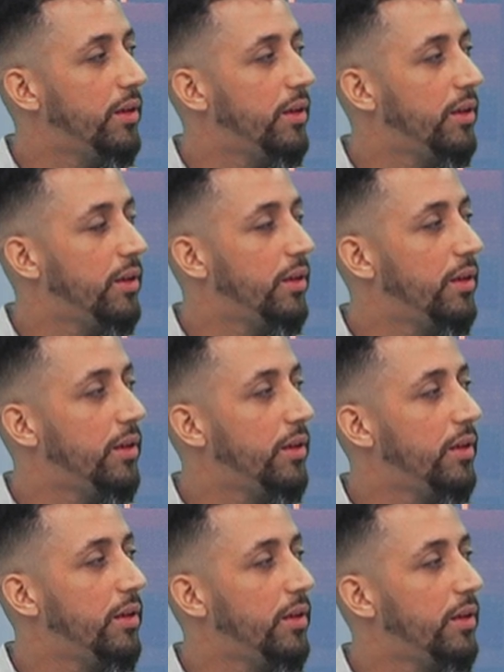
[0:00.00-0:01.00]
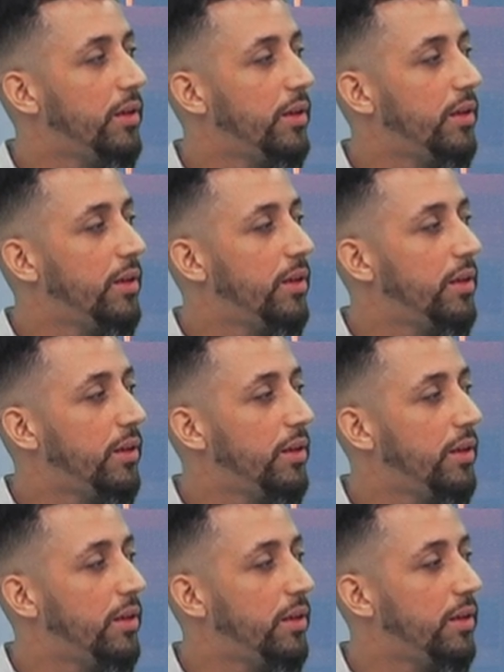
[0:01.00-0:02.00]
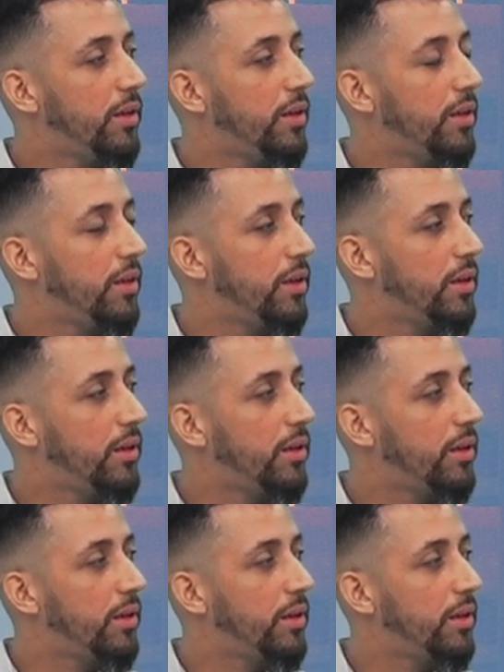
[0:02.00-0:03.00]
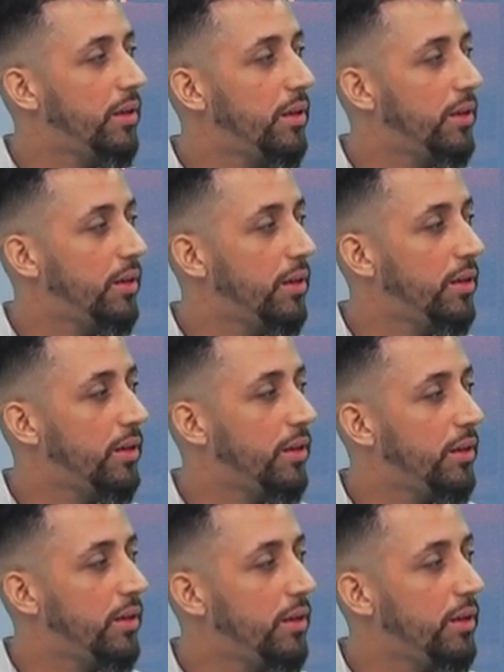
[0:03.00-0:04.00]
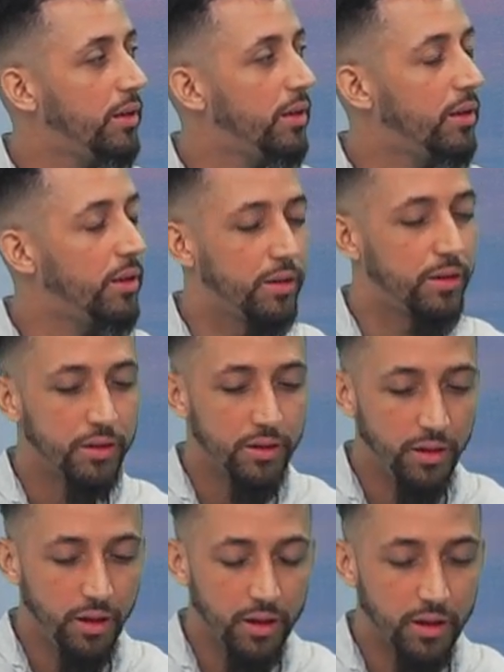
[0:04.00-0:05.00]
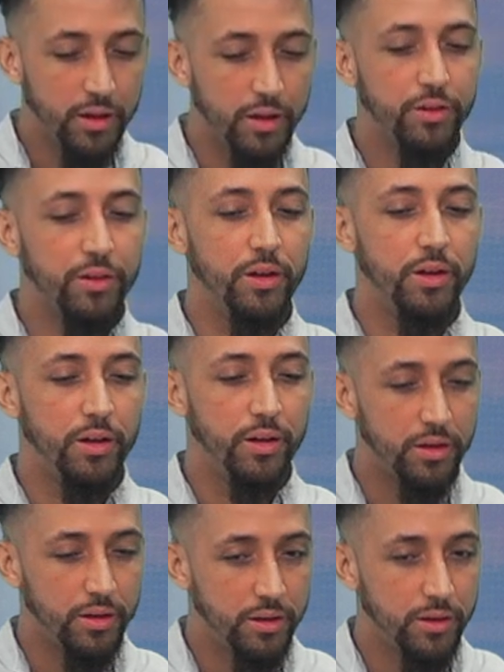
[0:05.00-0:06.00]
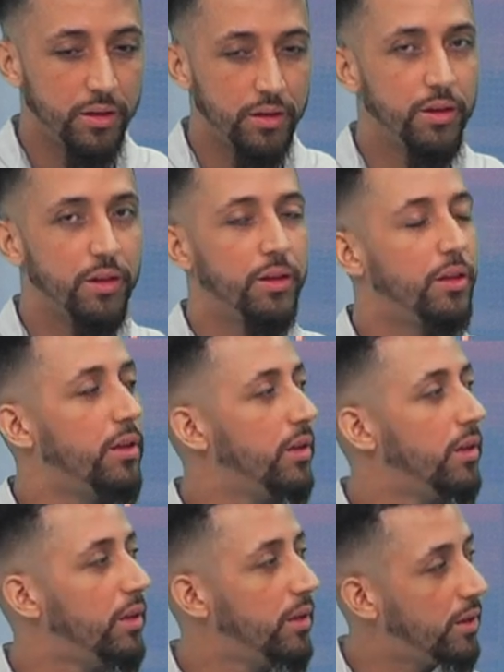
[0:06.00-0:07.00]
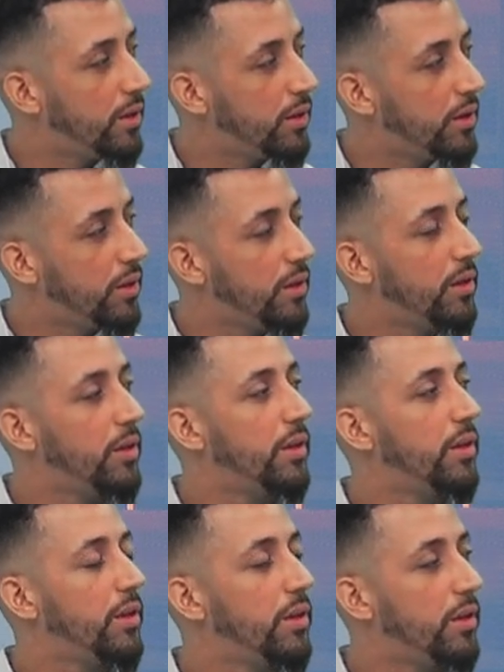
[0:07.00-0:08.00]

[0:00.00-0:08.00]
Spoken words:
(not speaking)